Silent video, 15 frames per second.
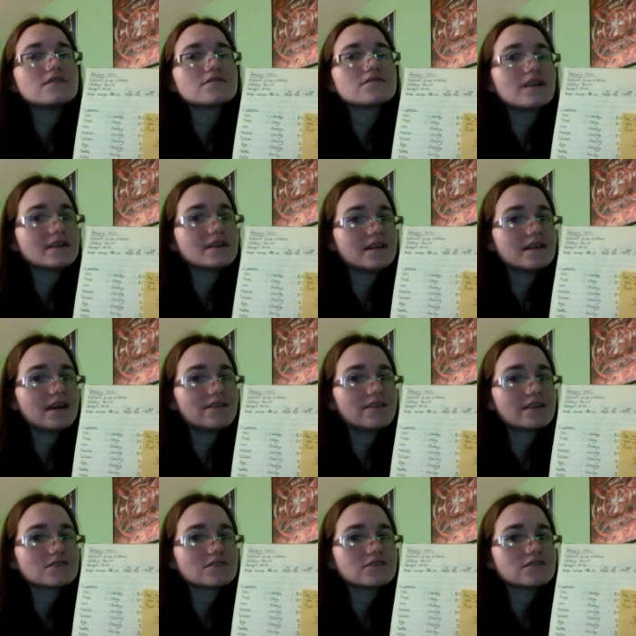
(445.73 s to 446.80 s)
so I did have
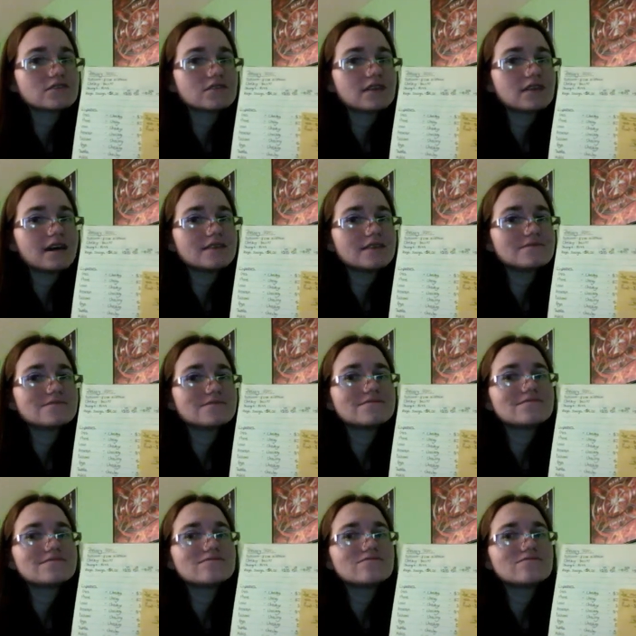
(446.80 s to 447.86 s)
extras in that.
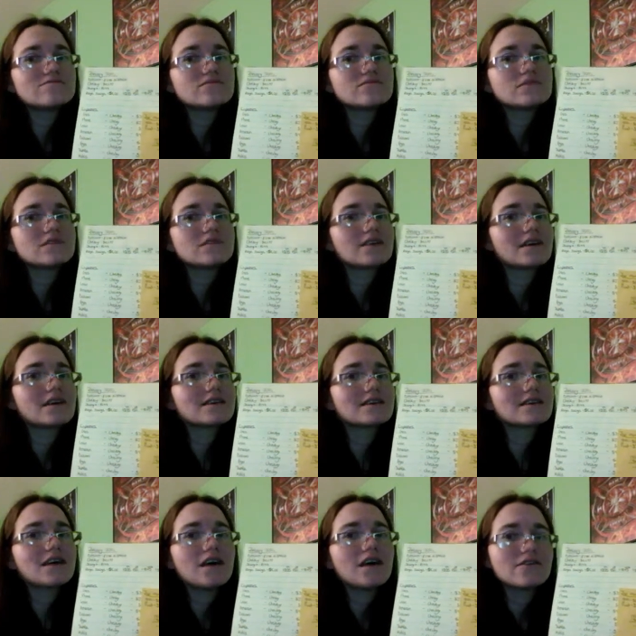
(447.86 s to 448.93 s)
So it kind
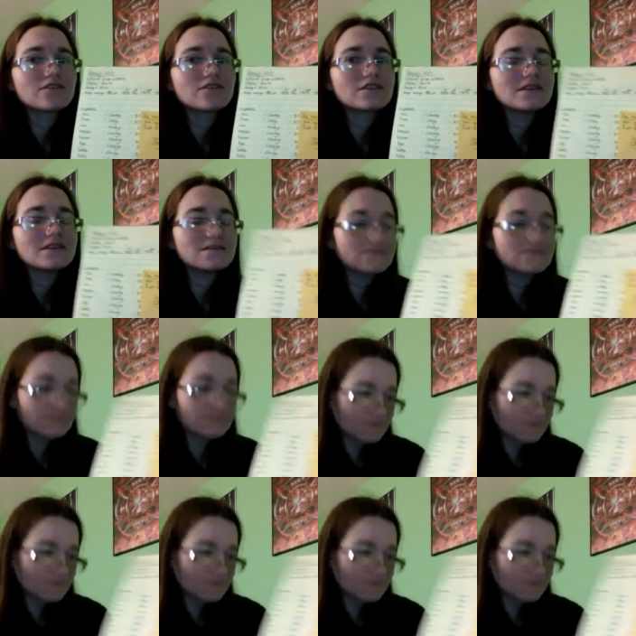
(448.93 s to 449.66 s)
of covered it.